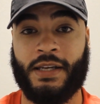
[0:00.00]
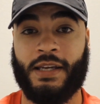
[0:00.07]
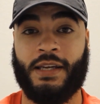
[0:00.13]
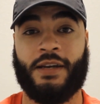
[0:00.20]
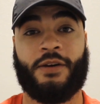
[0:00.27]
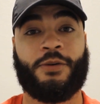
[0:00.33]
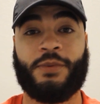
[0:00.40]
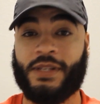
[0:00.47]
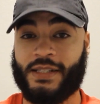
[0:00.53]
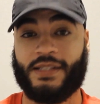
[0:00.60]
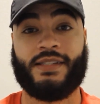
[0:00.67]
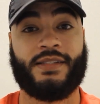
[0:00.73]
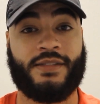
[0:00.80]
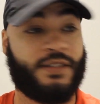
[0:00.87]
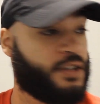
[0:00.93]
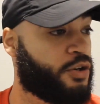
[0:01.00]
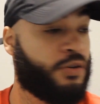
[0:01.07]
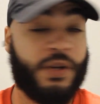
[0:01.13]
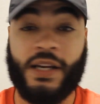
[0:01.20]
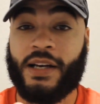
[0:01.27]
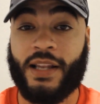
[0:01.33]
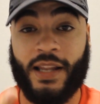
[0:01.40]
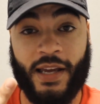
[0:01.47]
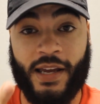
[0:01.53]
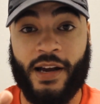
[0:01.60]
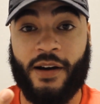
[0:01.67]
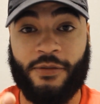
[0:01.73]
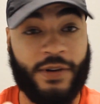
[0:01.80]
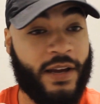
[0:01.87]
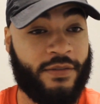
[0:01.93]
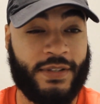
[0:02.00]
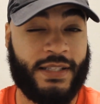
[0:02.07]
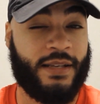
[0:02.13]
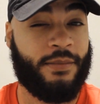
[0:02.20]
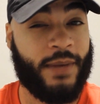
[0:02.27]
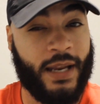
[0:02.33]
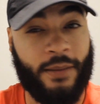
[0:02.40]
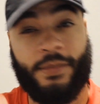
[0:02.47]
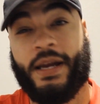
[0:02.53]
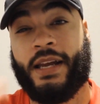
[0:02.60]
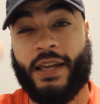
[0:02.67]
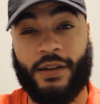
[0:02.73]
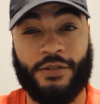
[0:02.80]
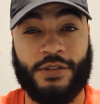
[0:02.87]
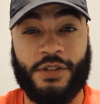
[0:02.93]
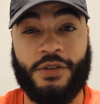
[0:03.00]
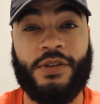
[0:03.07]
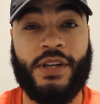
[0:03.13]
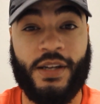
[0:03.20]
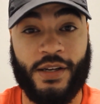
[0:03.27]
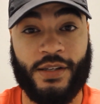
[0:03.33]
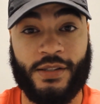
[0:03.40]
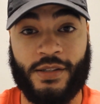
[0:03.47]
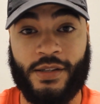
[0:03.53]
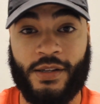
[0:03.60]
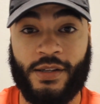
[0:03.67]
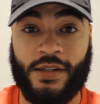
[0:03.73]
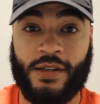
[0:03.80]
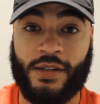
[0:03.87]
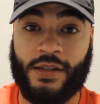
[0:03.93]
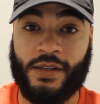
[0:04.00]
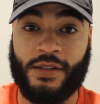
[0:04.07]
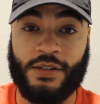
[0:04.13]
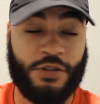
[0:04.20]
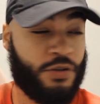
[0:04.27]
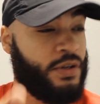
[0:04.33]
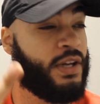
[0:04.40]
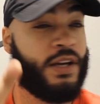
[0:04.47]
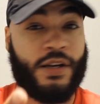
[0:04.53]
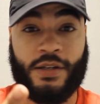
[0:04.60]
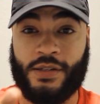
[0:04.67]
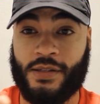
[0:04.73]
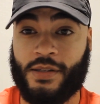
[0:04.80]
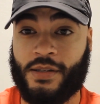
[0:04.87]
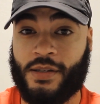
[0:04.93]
This is 2-year layoff. We haven't seen Manny Pacquiao in 2 years. 2 years.